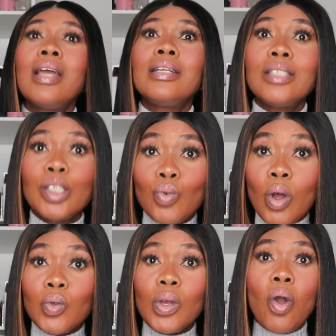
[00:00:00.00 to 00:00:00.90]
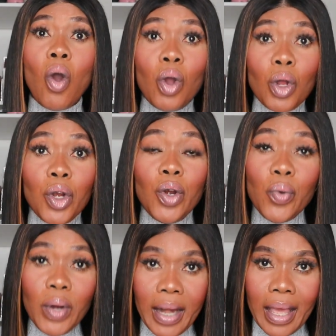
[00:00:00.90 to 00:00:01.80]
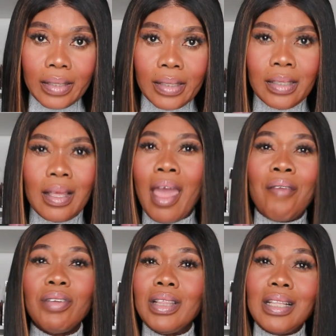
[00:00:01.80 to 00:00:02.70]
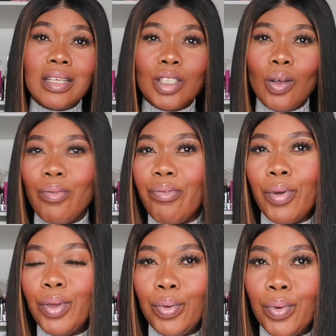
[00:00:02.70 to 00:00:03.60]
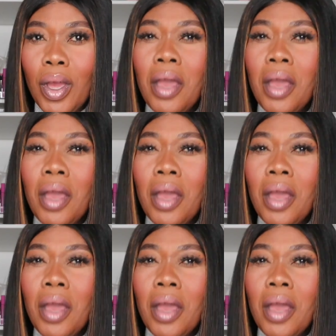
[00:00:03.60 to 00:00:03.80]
This is what we call glueless. Everything is done for you.